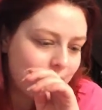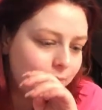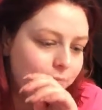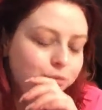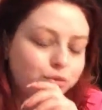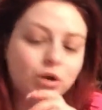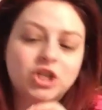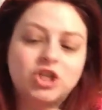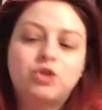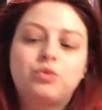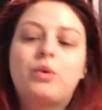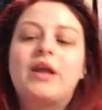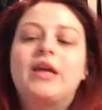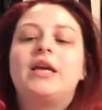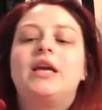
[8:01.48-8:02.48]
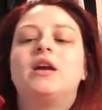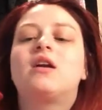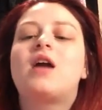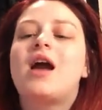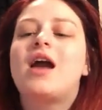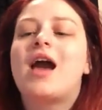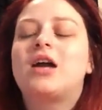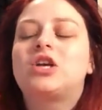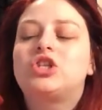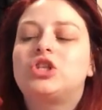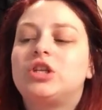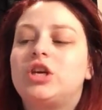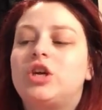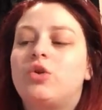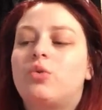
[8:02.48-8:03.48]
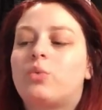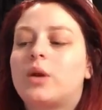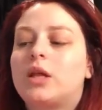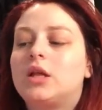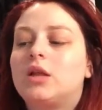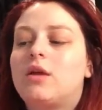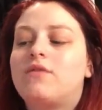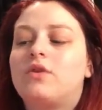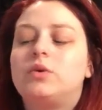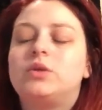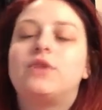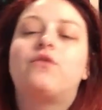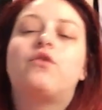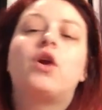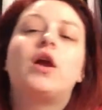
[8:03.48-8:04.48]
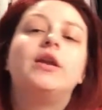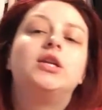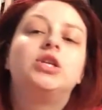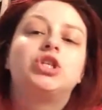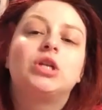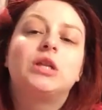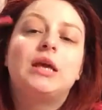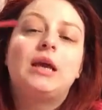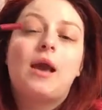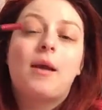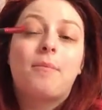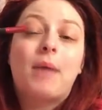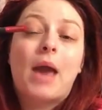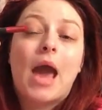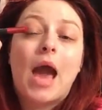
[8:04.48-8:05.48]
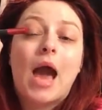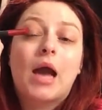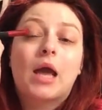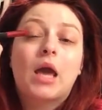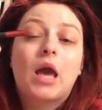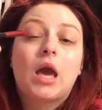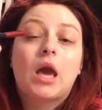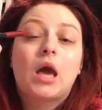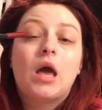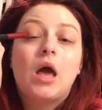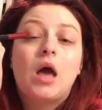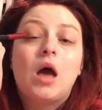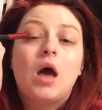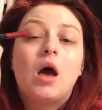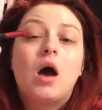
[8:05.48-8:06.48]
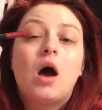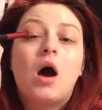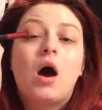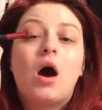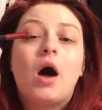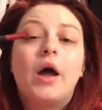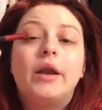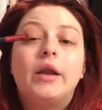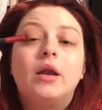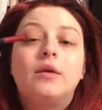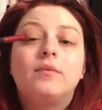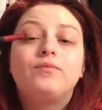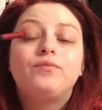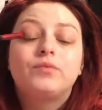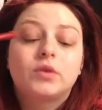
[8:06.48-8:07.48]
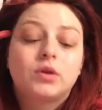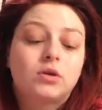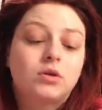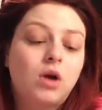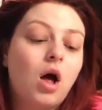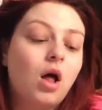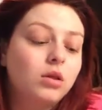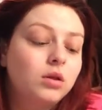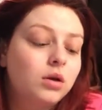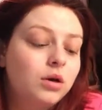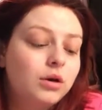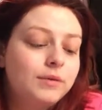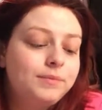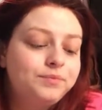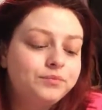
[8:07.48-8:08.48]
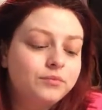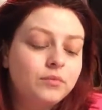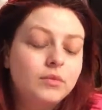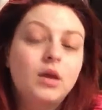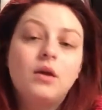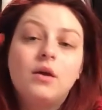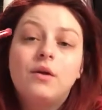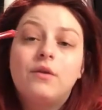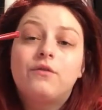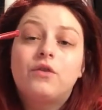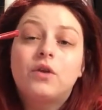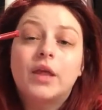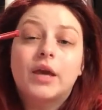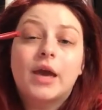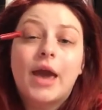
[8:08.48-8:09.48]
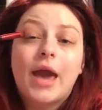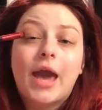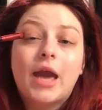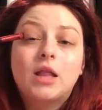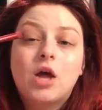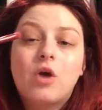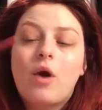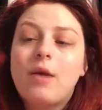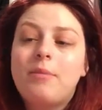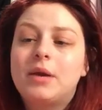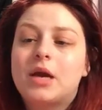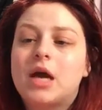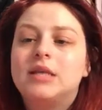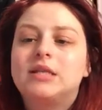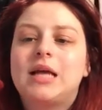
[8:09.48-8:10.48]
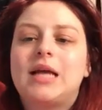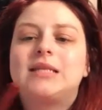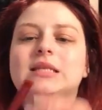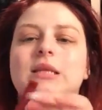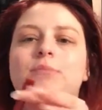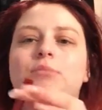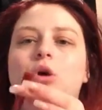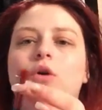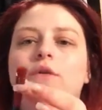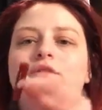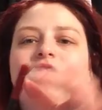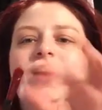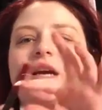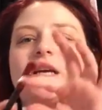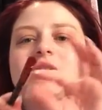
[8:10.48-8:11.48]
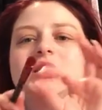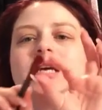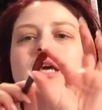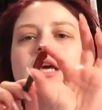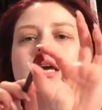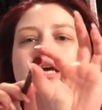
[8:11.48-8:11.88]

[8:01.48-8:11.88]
brush right here I actually really love using for initially packing on color for like a halo eye, because it's the perfect